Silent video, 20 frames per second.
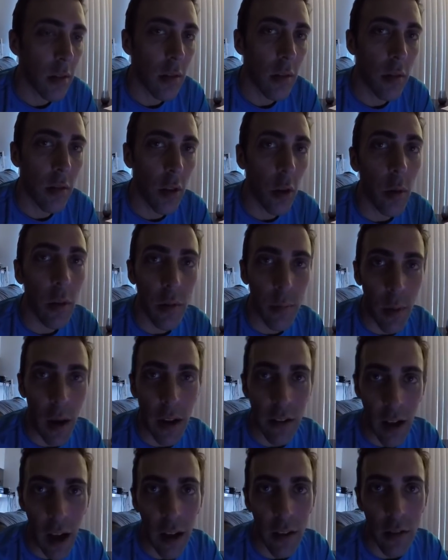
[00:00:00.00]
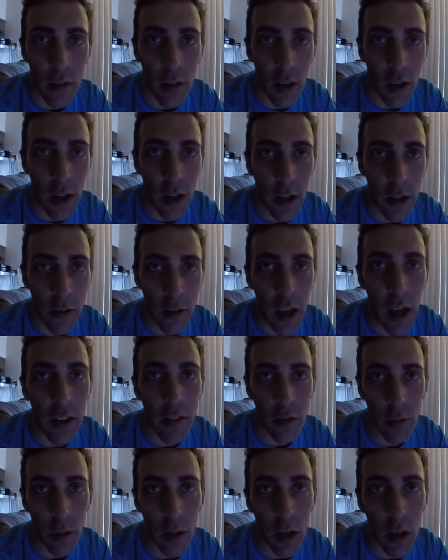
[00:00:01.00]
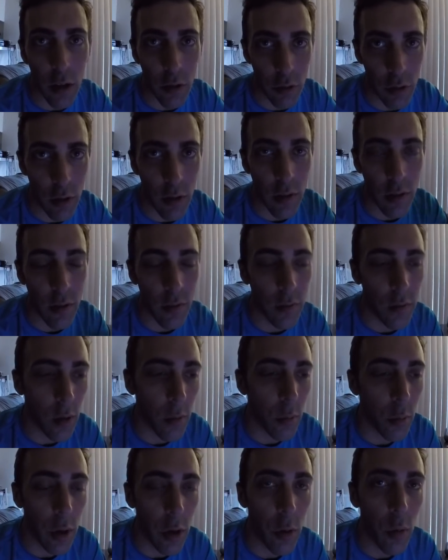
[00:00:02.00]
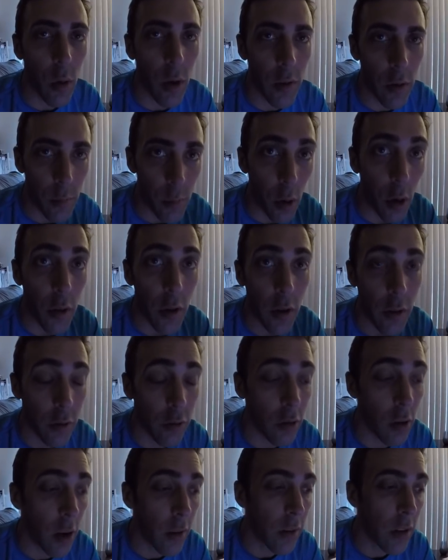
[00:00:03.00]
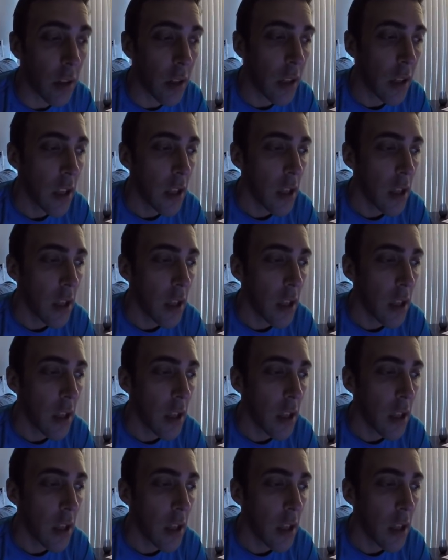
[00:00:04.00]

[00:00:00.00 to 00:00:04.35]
So is my last Yasso 800s from week 1. They're both on Strava.